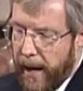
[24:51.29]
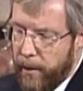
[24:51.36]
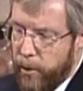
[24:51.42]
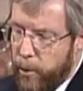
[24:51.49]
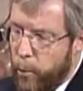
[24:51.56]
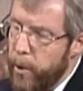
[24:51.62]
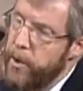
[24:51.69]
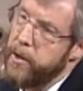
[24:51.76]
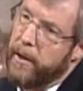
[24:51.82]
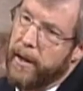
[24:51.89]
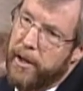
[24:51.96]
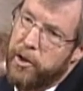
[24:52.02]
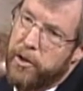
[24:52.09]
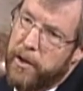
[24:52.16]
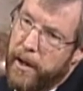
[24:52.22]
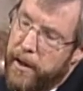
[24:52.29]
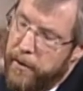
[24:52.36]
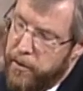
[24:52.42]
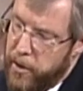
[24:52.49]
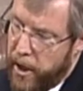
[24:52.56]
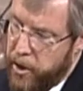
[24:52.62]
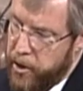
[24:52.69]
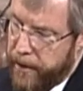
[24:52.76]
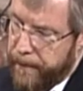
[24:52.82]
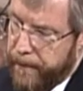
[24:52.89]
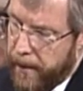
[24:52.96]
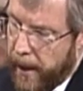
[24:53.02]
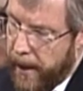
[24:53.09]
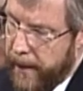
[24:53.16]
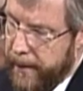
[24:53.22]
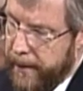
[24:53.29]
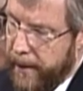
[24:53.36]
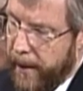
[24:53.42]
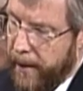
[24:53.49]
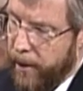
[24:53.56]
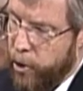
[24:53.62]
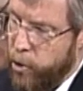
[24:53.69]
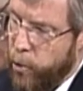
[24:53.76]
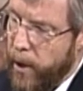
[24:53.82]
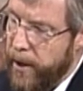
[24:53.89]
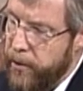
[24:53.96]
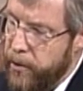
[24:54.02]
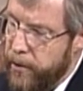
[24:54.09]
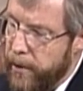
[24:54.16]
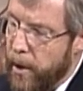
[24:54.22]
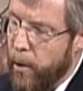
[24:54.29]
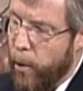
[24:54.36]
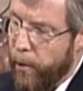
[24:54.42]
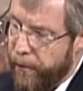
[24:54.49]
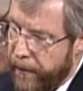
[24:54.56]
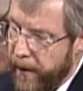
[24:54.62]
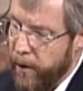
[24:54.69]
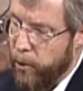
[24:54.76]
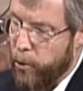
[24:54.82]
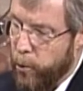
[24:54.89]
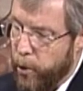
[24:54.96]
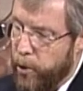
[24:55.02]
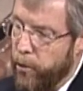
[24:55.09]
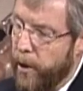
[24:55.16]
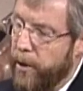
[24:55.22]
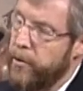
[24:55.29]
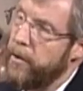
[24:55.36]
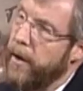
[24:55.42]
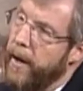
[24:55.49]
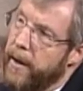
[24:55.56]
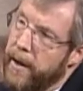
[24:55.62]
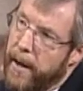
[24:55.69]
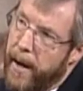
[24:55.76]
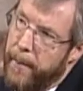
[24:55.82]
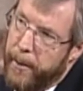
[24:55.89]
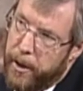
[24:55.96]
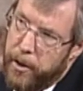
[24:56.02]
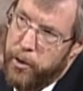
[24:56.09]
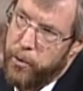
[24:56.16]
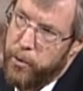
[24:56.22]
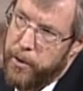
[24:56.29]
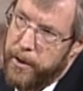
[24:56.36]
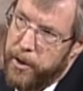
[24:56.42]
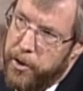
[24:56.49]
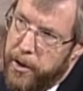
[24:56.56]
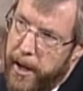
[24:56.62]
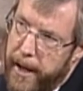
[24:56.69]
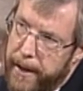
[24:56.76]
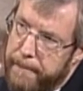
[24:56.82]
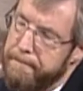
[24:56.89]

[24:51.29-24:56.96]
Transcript: did the recent legislative session address or fail to address the economic issues in the state?